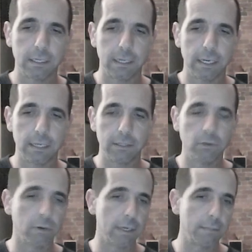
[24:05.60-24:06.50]
and
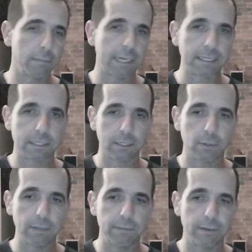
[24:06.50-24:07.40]
alright, Black doesn't
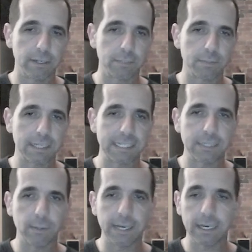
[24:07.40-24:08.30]
queen first, but they
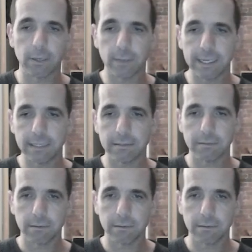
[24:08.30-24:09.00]
still get a queen.